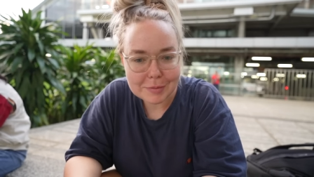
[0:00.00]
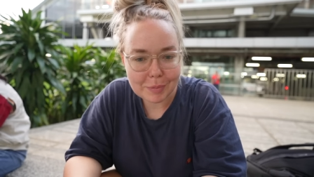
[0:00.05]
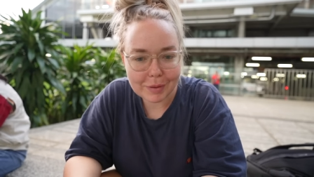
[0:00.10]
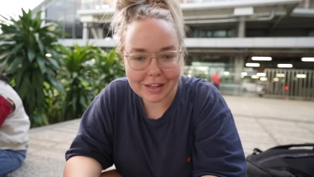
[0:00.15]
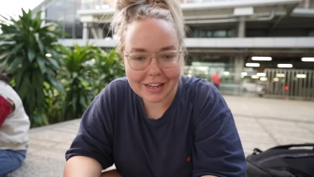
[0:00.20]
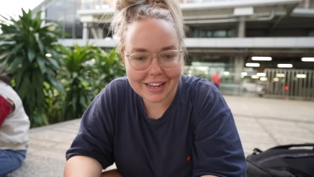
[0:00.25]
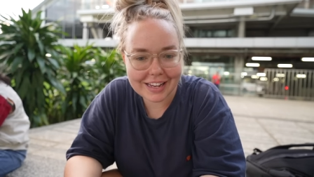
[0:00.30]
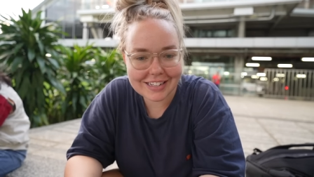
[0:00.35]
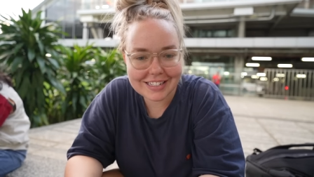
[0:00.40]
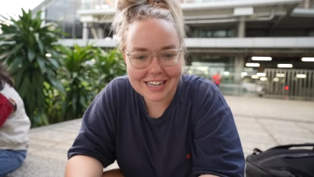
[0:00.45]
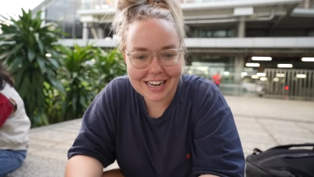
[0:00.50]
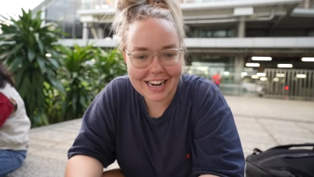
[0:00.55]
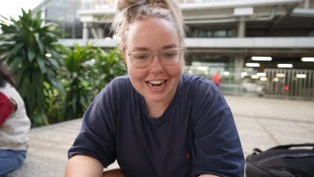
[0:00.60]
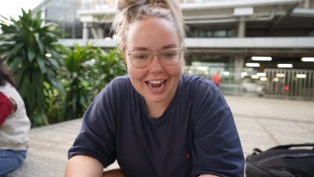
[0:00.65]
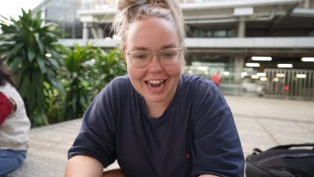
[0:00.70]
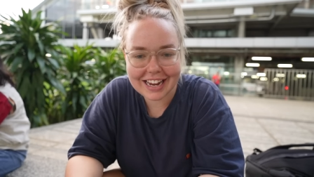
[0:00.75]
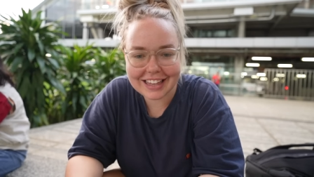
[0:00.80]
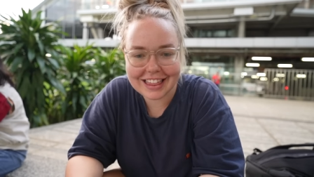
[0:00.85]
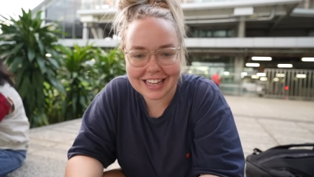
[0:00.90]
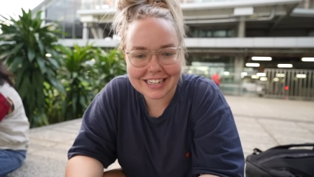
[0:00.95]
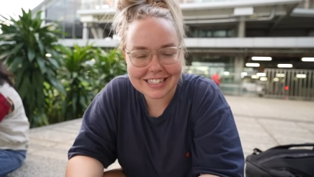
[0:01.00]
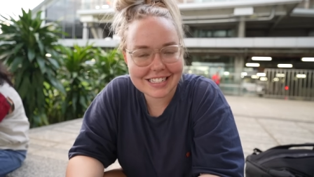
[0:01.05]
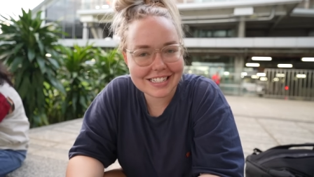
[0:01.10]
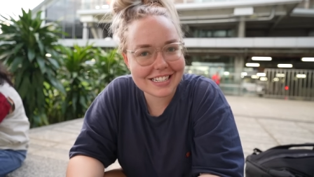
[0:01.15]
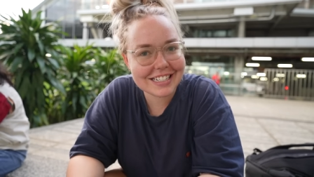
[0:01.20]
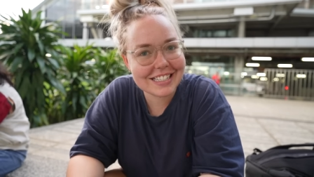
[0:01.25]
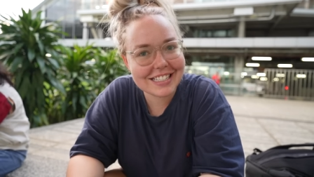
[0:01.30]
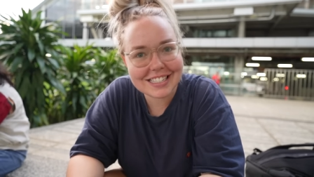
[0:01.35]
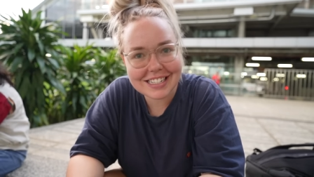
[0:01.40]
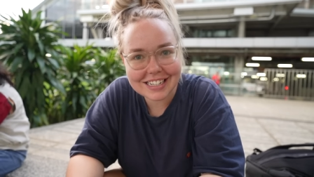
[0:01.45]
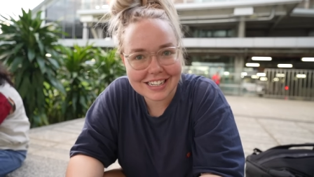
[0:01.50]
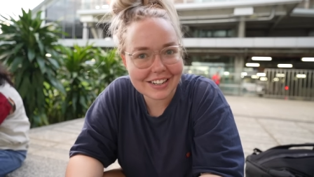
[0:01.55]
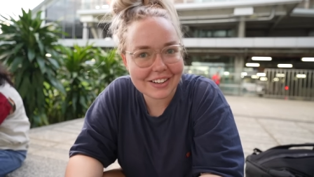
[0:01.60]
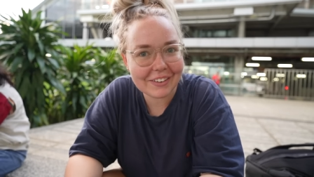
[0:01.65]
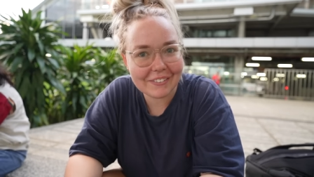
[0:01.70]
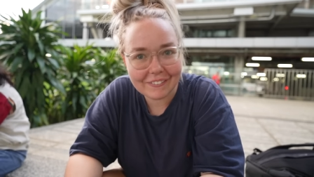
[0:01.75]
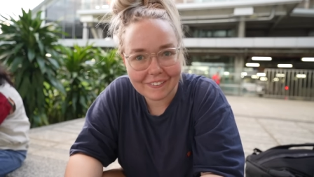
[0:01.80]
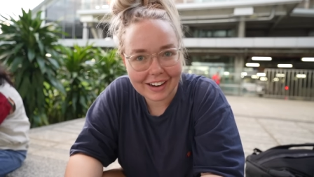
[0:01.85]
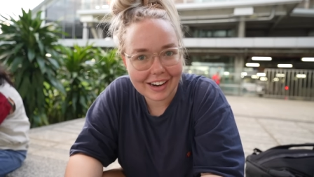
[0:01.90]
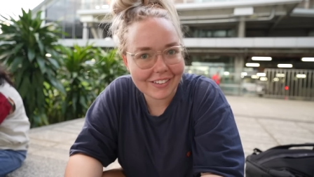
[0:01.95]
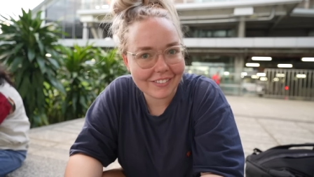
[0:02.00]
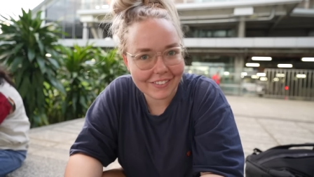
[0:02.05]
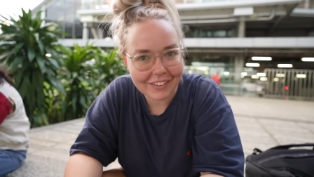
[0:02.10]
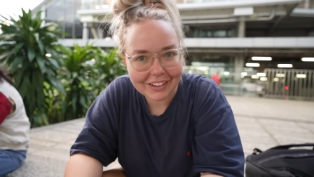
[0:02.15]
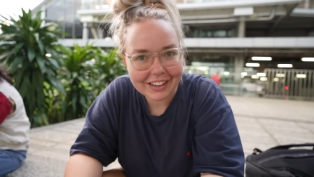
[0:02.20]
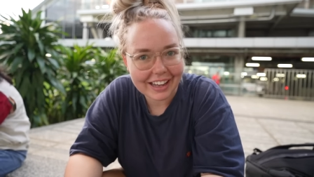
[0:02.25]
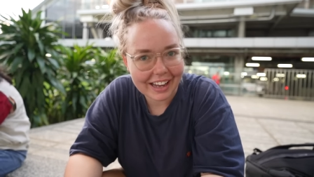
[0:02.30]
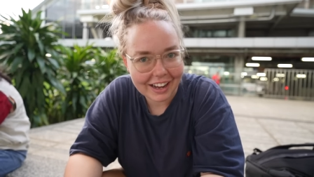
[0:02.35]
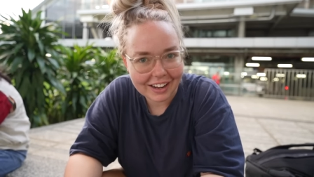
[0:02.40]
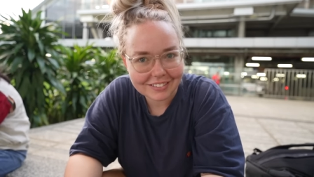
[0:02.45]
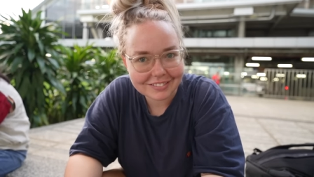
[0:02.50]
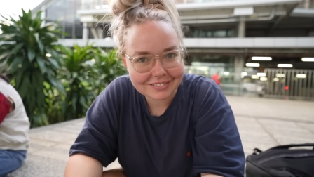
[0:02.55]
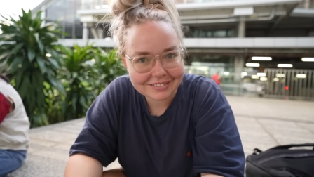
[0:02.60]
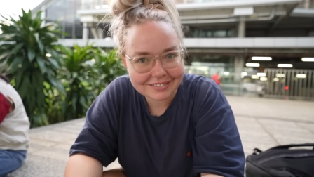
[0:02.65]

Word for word: planned today that just didn't quite work out.